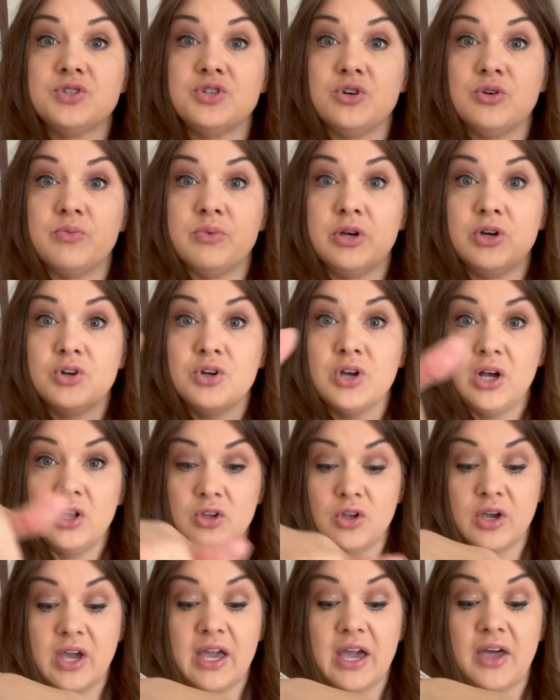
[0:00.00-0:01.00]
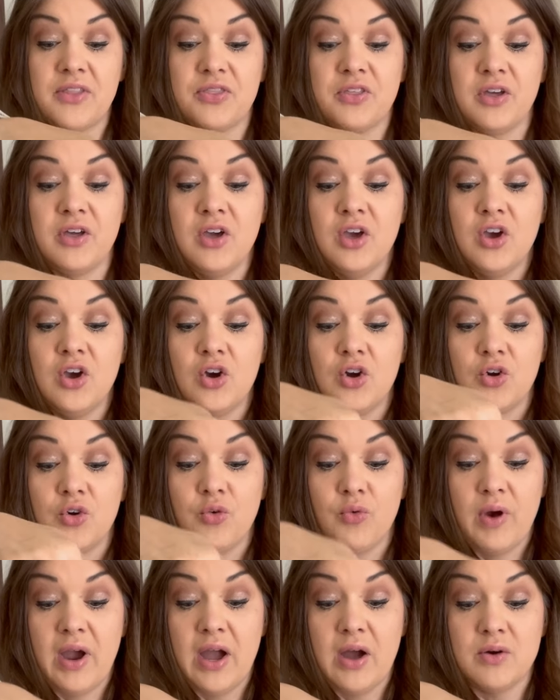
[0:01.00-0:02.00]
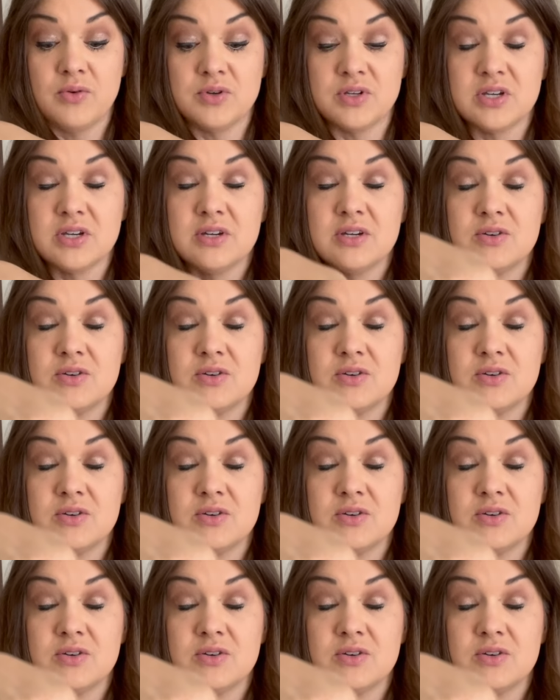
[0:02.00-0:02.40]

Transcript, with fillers: you, but you're not looking at the ground